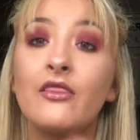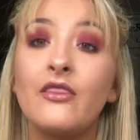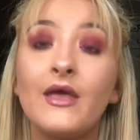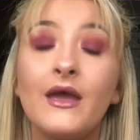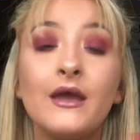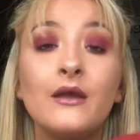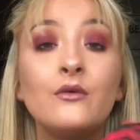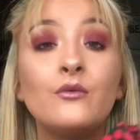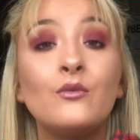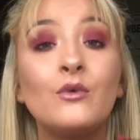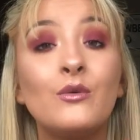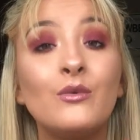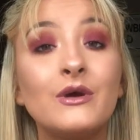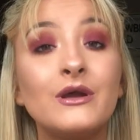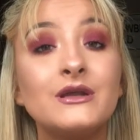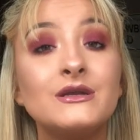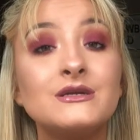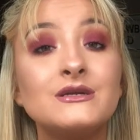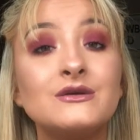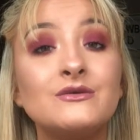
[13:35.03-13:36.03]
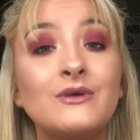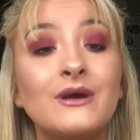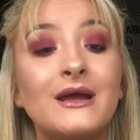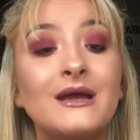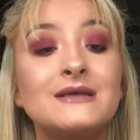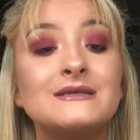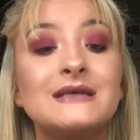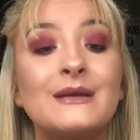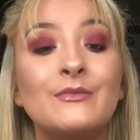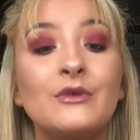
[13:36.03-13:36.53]
Then what we're gonna do
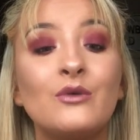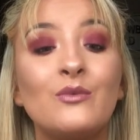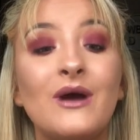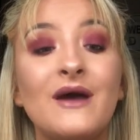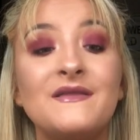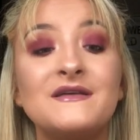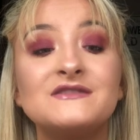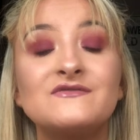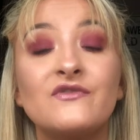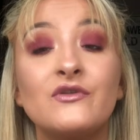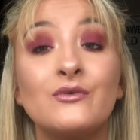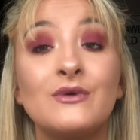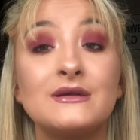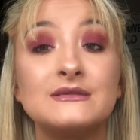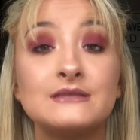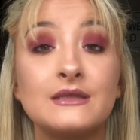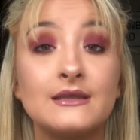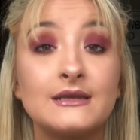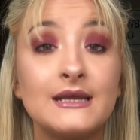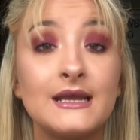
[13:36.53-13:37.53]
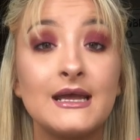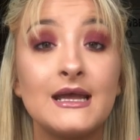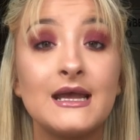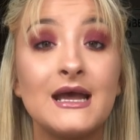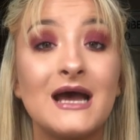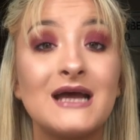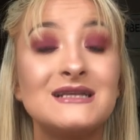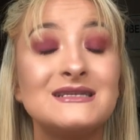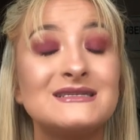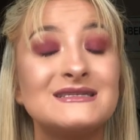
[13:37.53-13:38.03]
is I'm gonna wear this for the rest of the
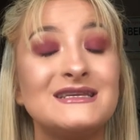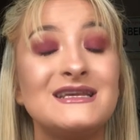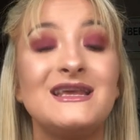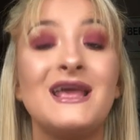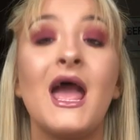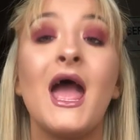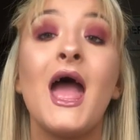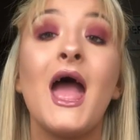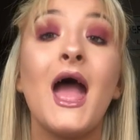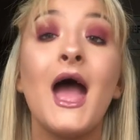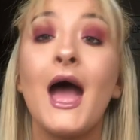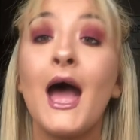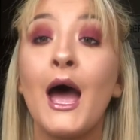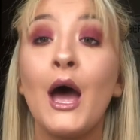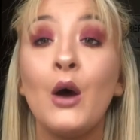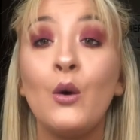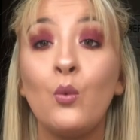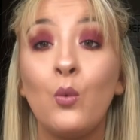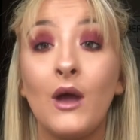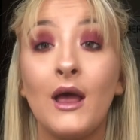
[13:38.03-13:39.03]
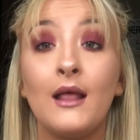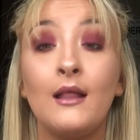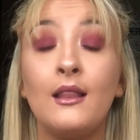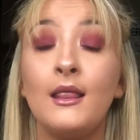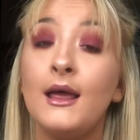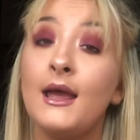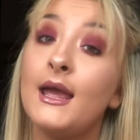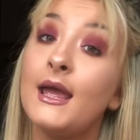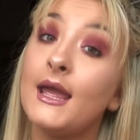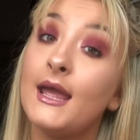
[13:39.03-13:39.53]
day and see how
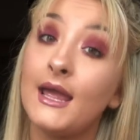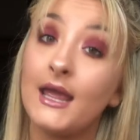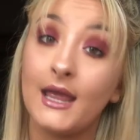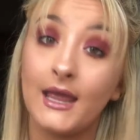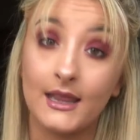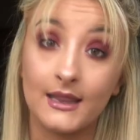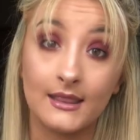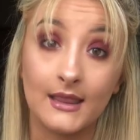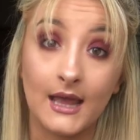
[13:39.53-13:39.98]
well it